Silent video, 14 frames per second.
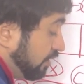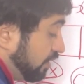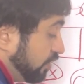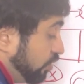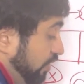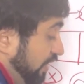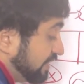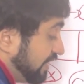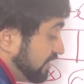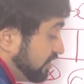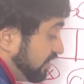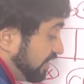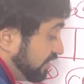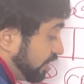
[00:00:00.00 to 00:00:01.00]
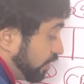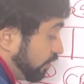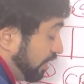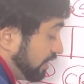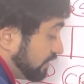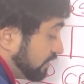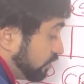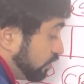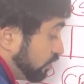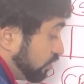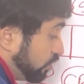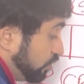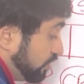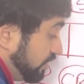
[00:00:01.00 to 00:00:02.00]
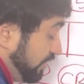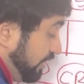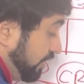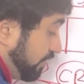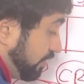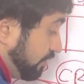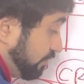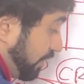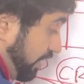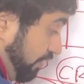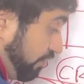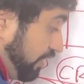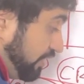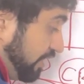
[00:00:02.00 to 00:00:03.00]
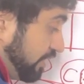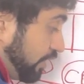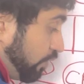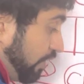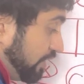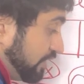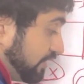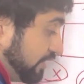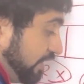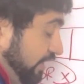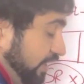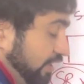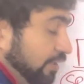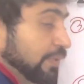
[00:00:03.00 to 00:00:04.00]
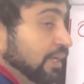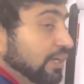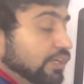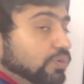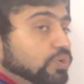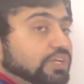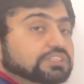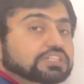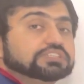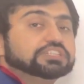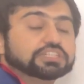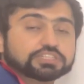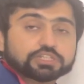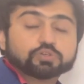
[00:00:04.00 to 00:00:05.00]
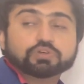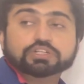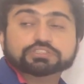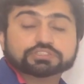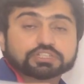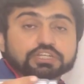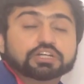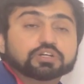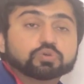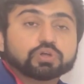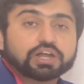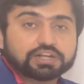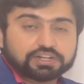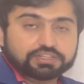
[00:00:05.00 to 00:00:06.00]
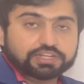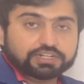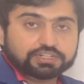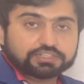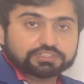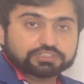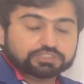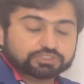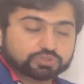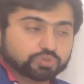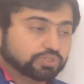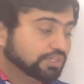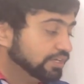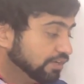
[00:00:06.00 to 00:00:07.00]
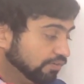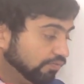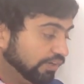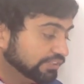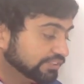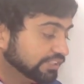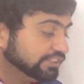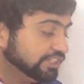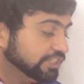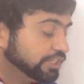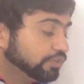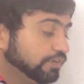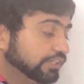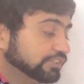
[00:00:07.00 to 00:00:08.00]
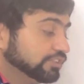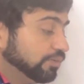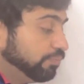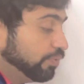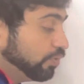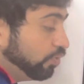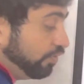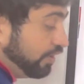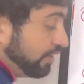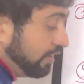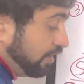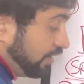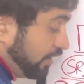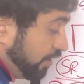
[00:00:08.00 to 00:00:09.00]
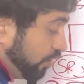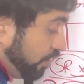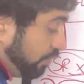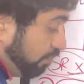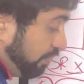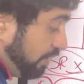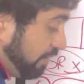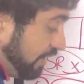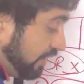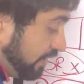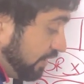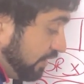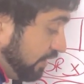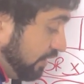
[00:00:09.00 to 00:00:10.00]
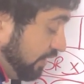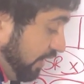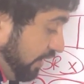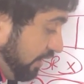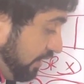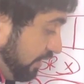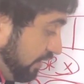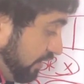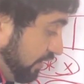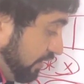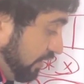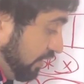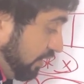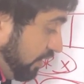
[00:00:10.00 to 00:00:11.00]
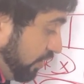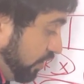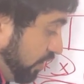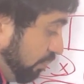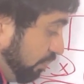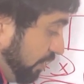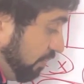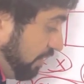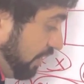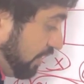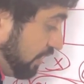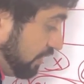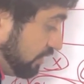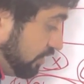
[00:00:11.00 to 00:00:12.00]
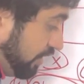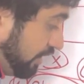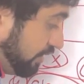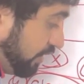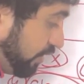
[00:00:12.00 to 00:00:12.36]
you raise a change request to see if the change request is needed. You raise a change request to handle that issue. Once the change request is approved, you implement that. You implement change